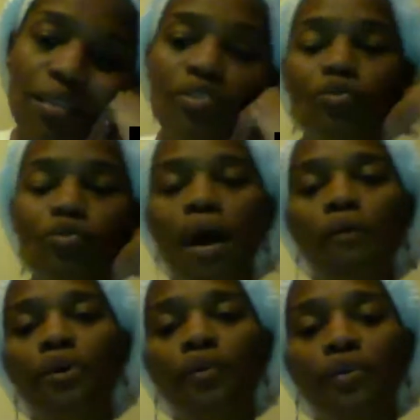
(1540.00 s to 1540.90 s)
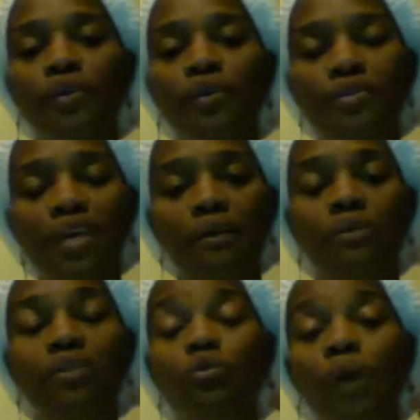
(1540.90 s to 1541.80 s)
And this is why
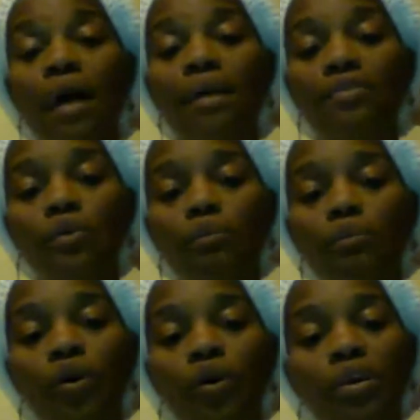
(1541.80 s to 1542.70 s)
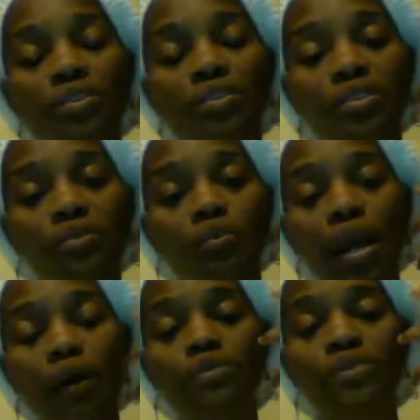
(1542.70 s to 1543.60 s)
this is why it's so important to
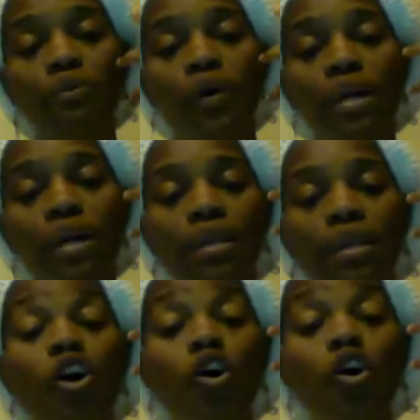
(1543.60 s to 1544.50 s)
help someone